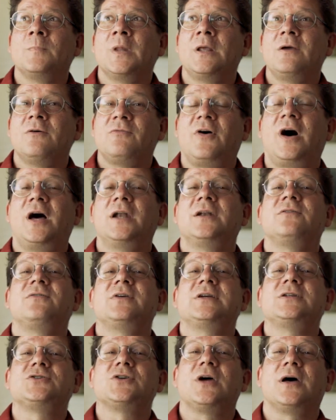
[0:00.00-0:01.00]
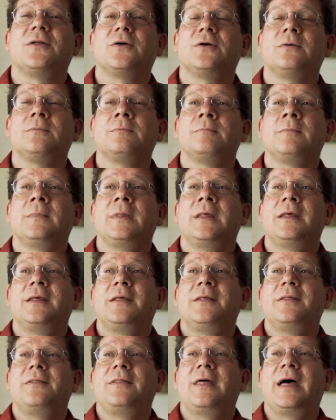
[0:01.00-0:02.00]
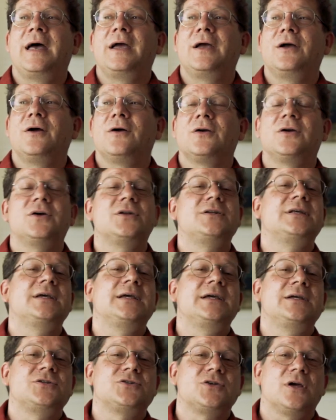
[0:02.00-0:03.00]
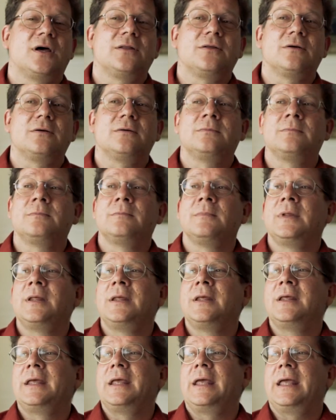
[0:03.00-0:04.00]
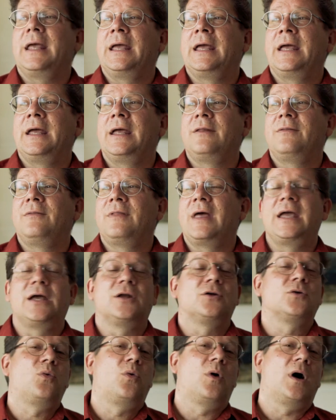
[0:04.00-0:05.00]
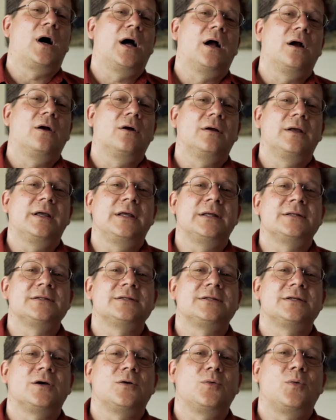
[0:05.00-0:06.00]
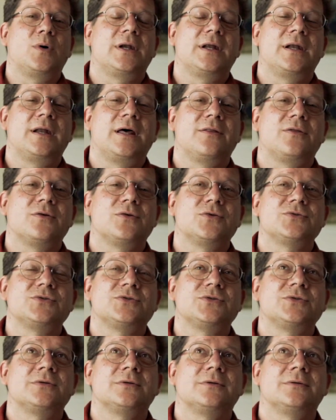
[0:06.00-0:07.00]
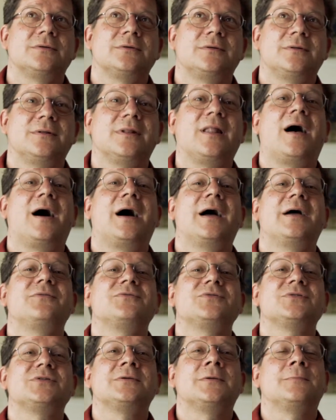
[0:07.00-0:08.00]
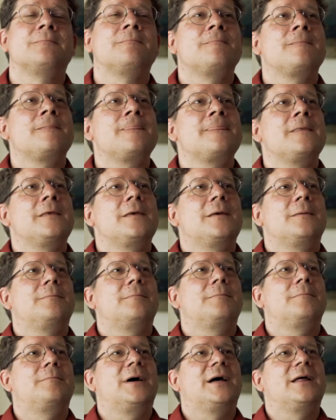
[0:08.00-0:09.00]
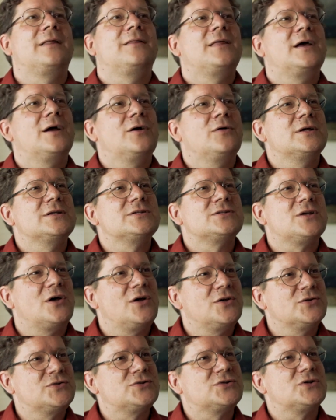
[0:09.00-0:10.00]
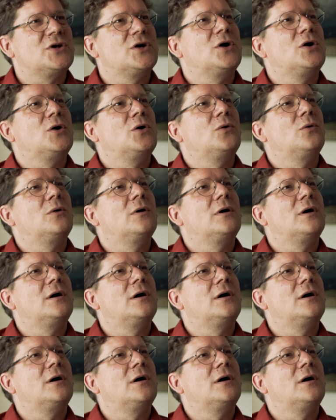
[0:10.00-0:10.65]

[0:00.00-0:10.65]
fond of each other. They are good to each other, and they inquire into one another's lives. But there is also